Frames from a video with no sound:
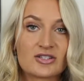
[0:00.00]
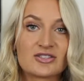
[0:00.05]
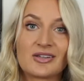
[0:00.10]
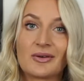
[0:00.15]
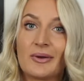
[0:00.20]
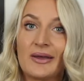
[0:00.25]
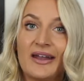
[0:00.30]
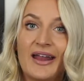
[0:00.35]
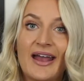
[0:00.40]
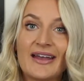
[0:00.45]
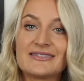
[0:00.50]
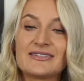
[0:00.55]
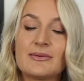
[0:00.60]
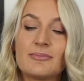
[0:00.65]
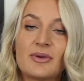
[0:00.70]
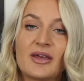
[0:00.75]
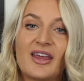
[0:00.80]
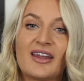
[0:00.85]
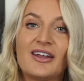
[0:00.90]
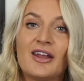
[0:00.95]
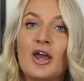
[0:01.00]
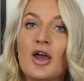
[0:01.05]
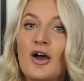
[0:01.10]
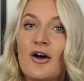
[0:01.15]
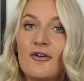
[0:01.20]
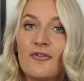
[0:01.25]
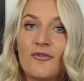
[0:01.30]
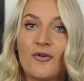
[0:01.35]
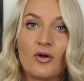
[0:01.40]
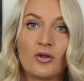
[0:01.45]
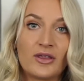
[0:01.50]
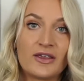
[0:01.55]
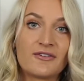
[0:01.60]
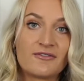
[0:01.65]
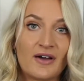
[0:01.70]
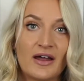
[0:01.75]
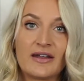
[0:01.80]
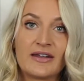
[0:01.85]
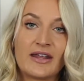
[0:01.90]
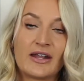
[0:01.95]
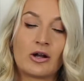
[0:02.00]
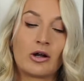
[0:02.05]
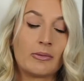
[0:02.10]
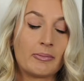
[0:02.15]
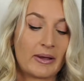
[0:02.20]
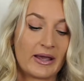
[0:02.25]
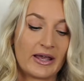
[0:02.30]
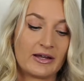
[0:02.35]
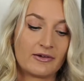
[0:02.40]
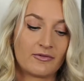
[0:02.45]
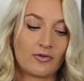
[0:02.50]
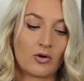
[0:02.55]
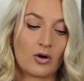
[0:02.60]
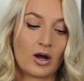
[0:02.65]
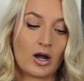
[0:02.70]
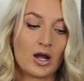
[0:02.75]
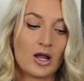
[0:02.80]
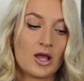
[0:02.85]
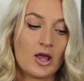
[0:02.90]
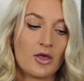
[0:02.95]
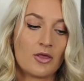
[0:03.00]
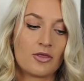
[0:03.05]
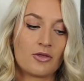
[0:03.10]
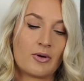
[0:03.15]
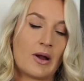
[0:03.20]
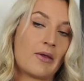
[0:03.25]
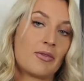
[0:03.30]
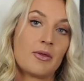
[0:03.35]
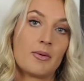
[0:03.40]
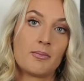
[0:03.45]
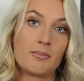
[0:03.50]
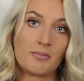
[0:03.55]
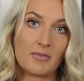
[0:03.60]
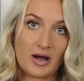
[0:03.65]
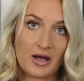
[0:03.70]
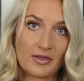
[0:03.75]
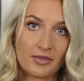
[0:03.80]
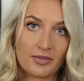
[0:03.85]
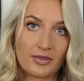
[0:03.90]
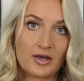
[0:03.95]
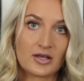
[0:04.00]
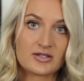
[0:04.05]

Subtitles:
So it hasn't been fully funded or paid for throughout the month.